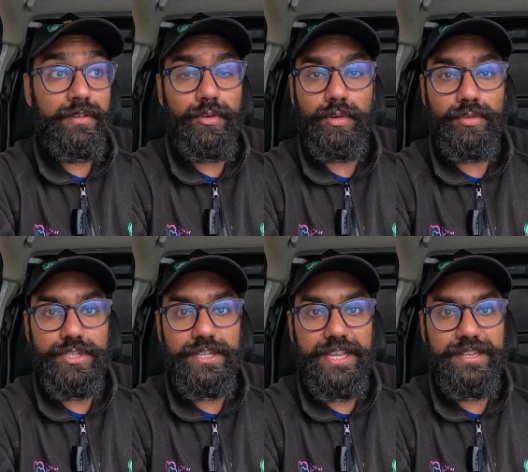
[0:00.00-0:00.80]
I've got a long
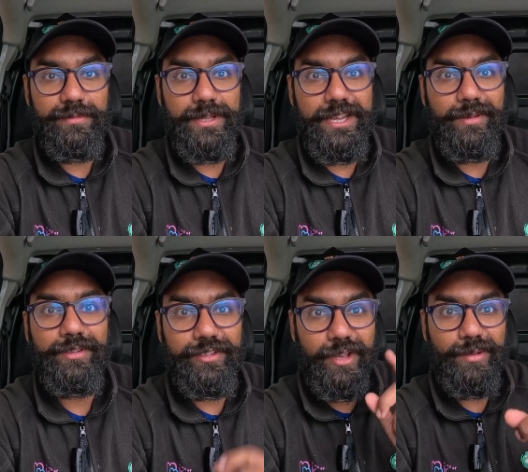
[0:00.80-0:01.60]
journey ahead of me now,
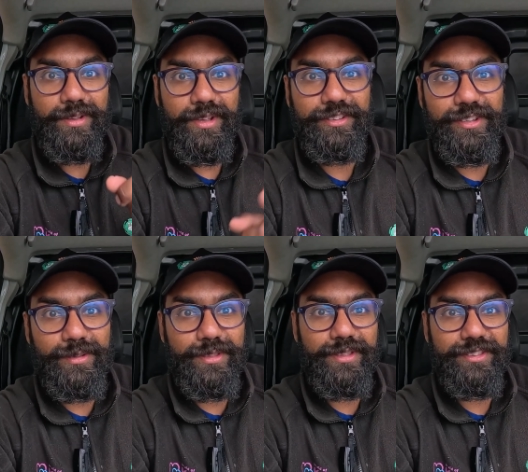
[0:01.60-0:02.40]
so I'll see you
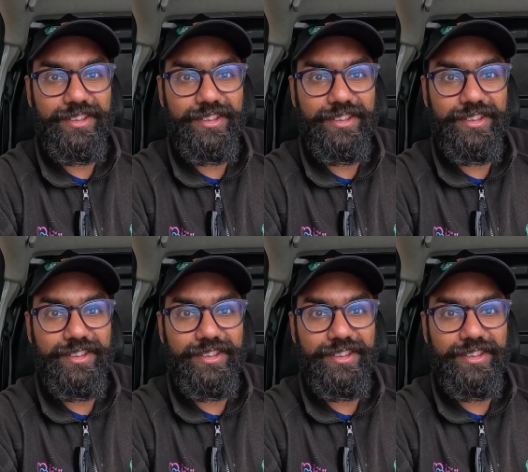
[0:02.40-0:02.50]
on the other